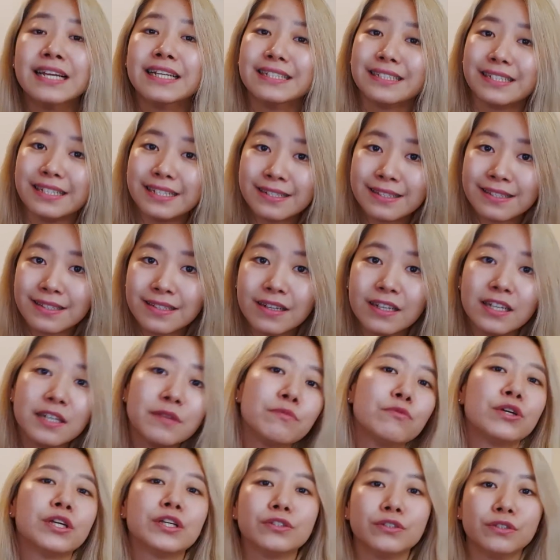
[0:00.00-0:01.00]
This time
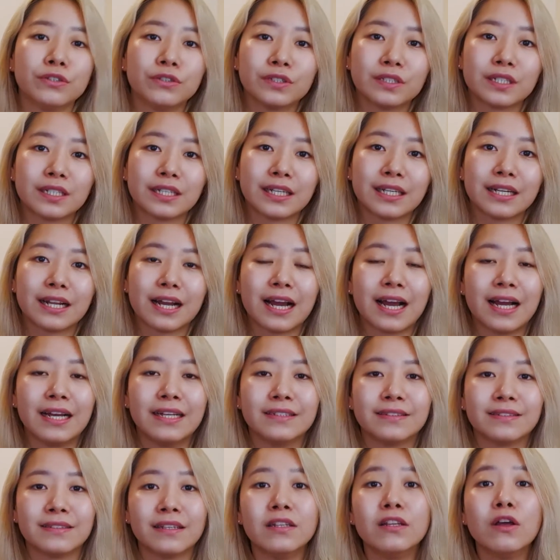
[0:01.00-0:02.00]
we're using it
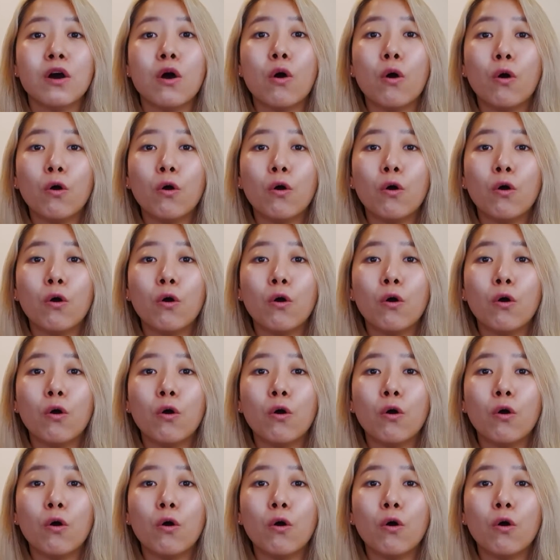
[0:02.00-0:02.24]
as an